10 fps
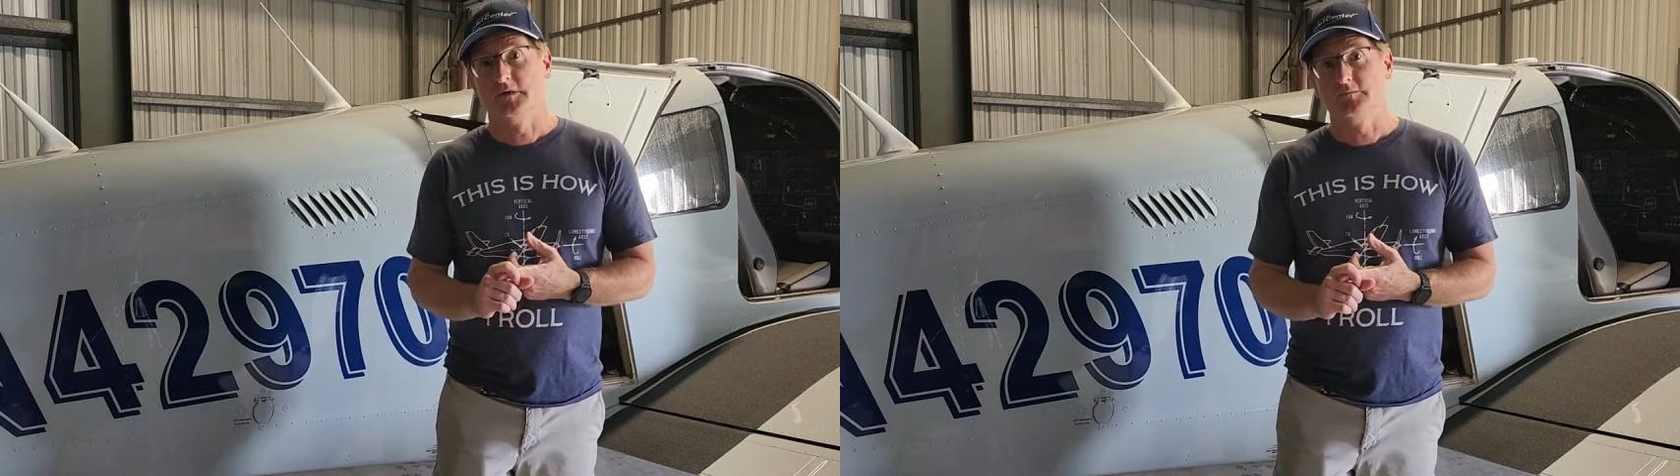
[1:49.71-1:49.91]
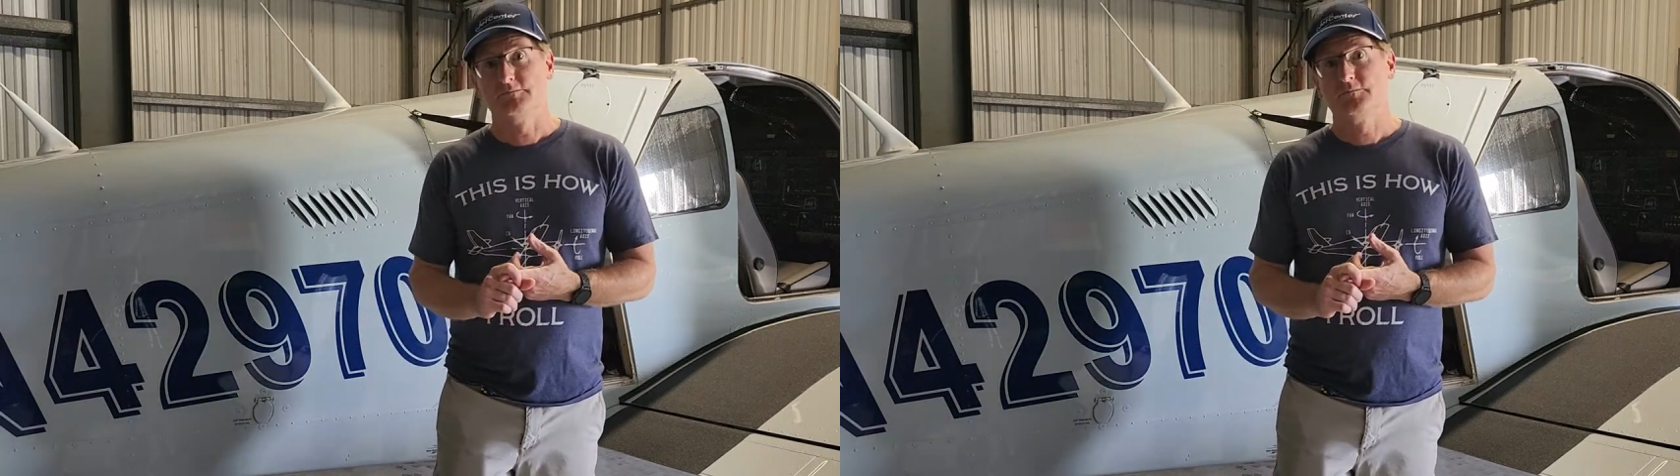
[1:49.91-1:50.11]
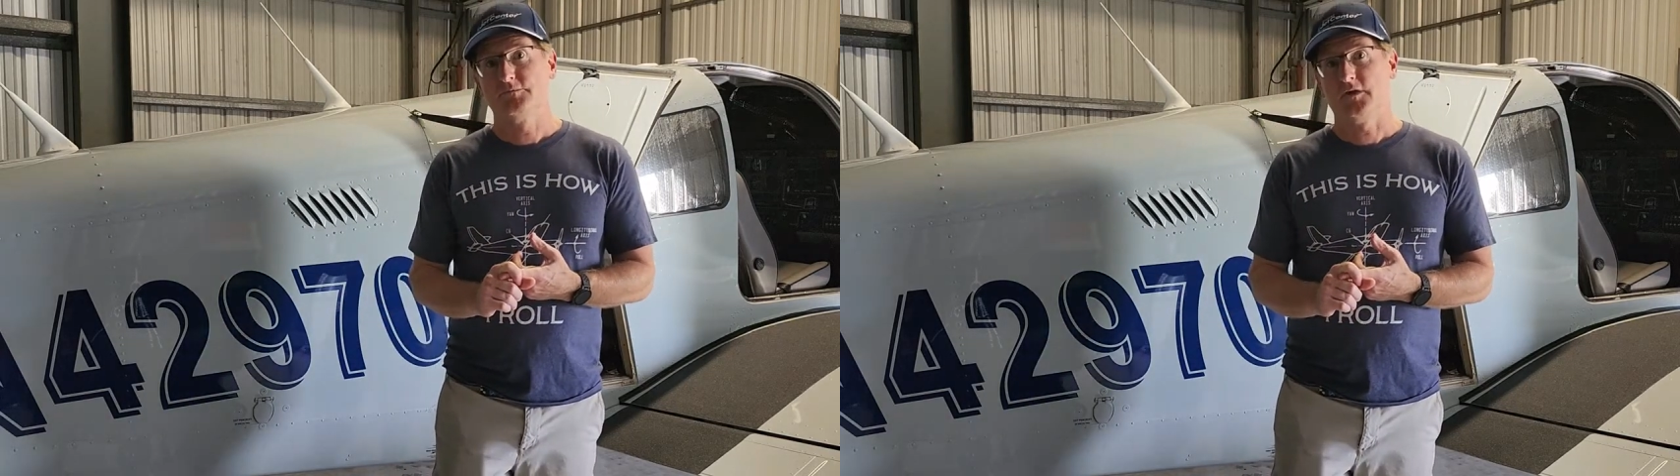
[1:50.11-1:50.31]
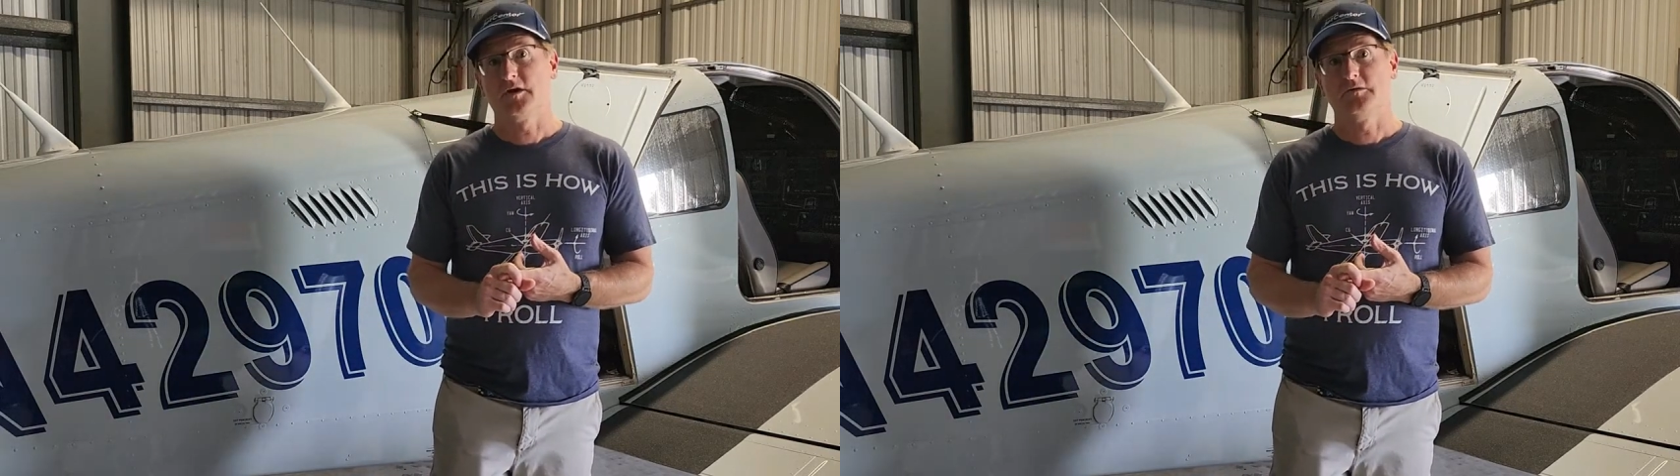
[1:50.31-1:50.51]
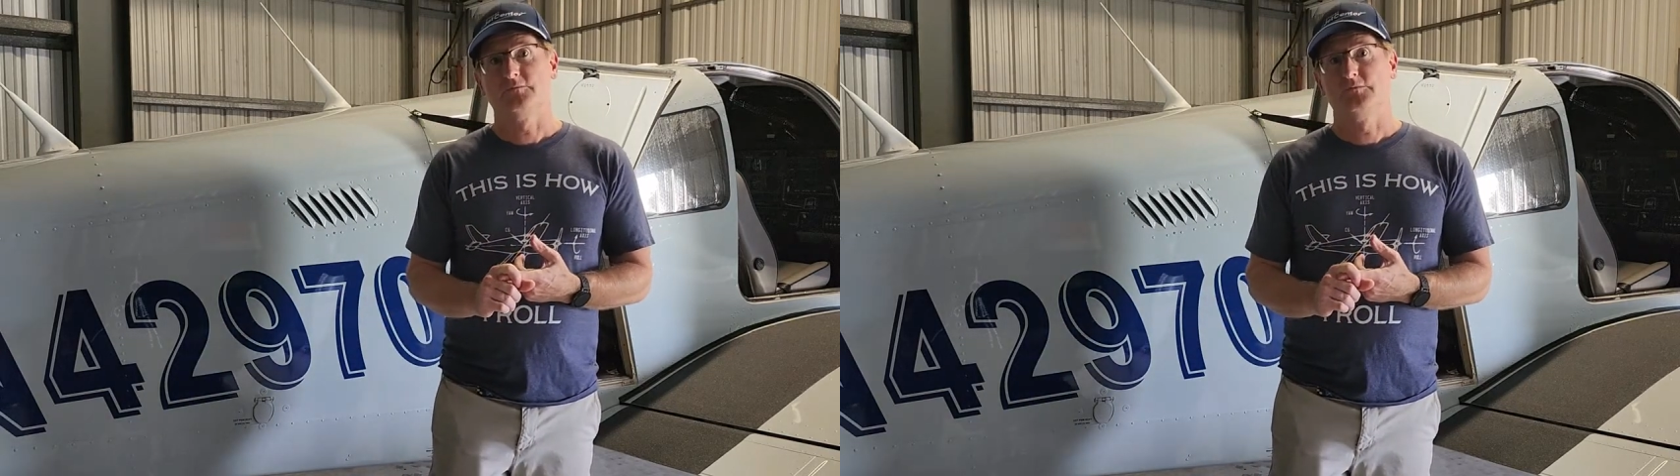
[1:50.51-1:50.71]
a
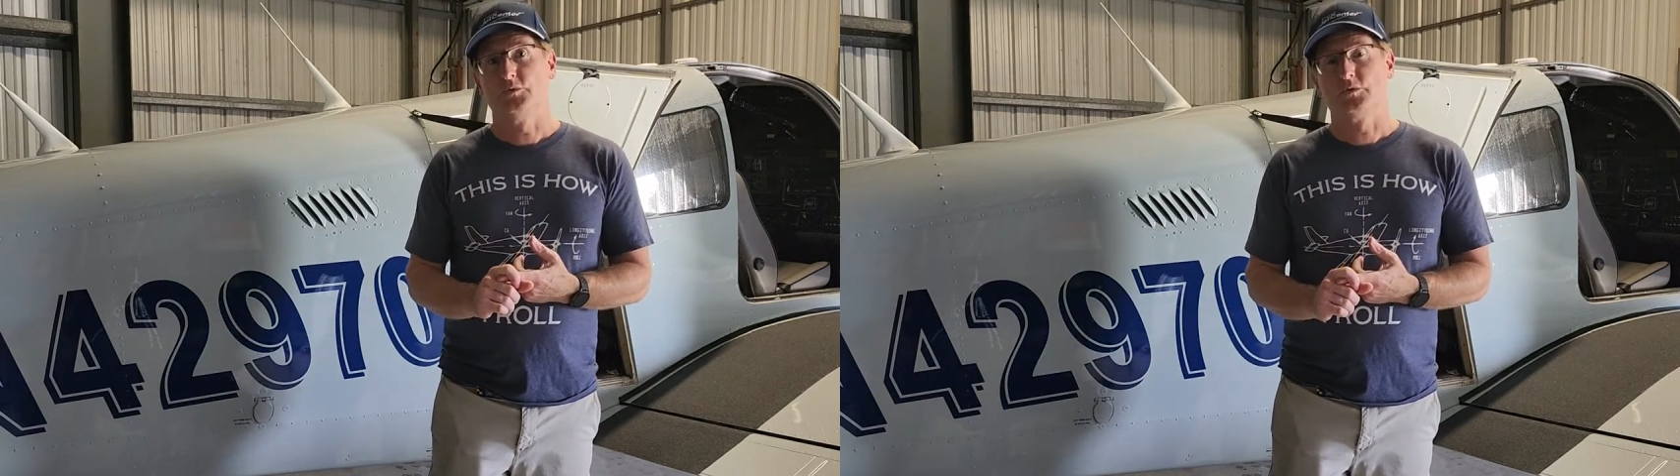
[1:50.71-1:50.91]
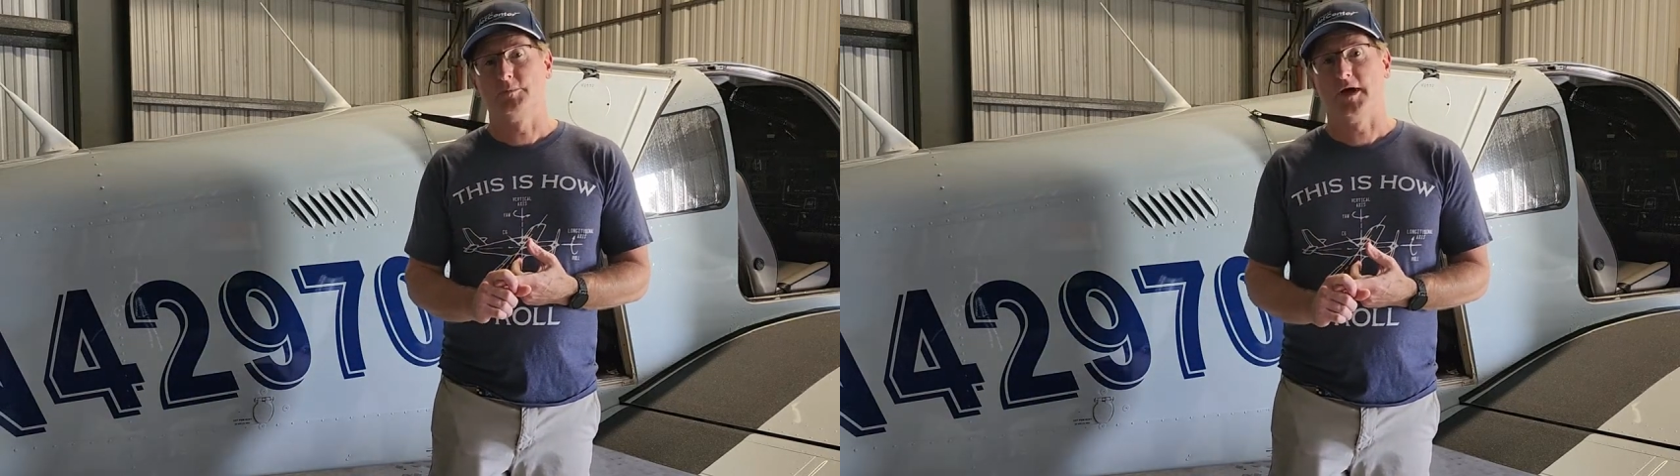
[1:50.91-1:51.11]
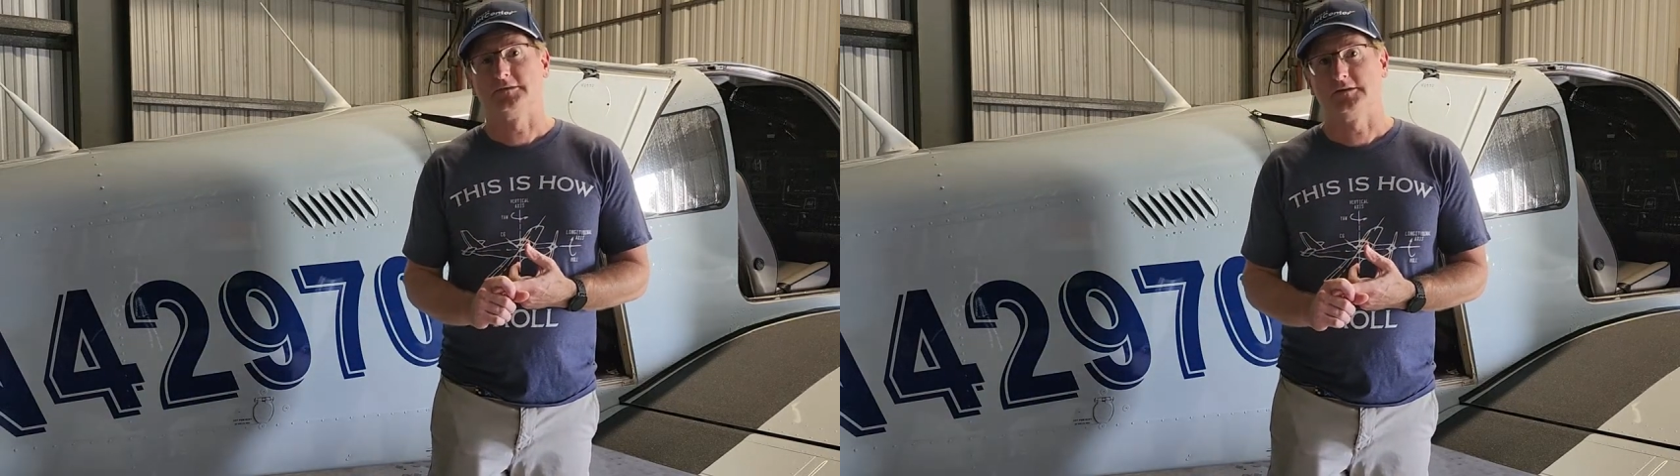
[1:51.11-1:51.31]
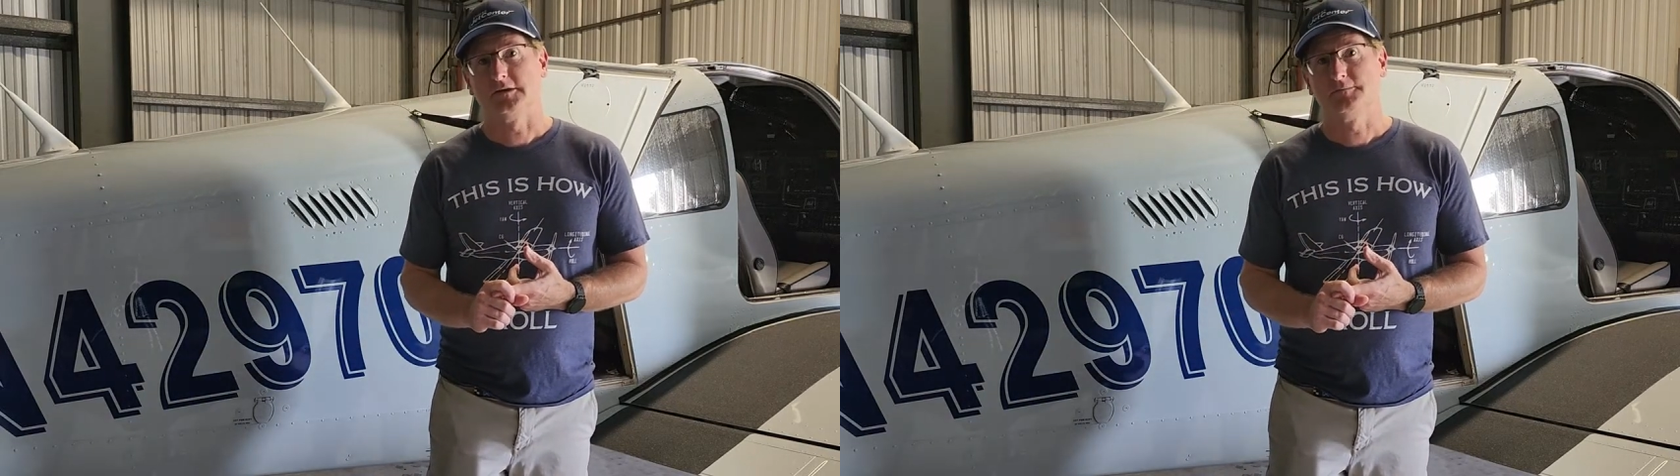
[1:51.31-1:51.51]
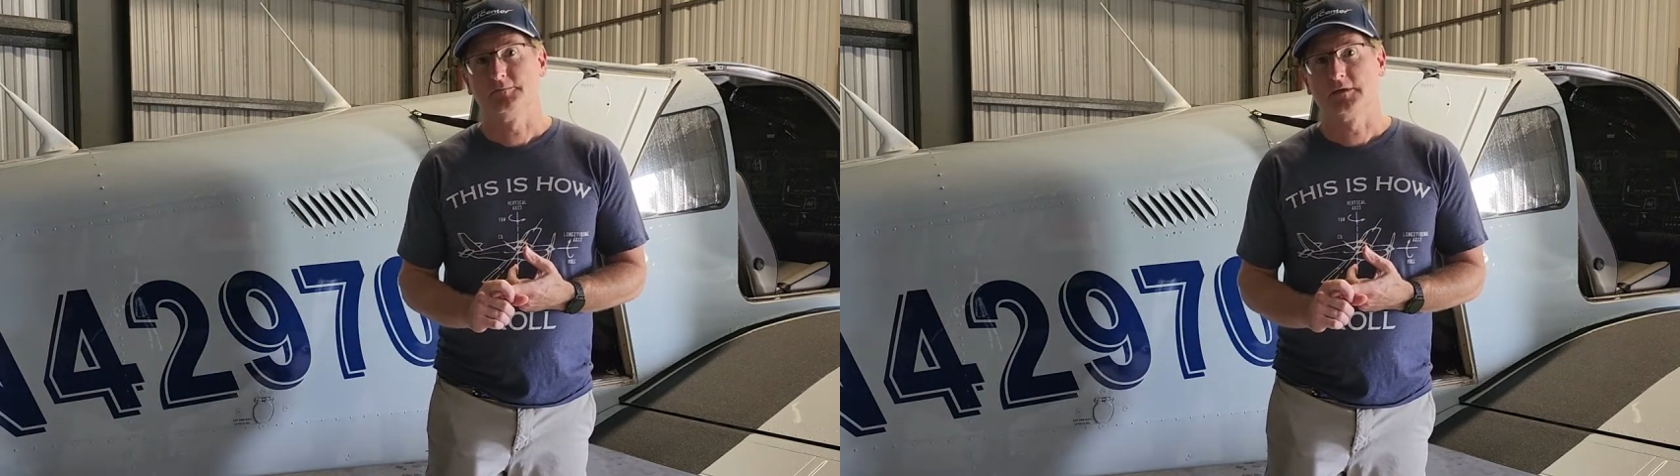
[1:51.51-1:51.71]
fair fuel capacity,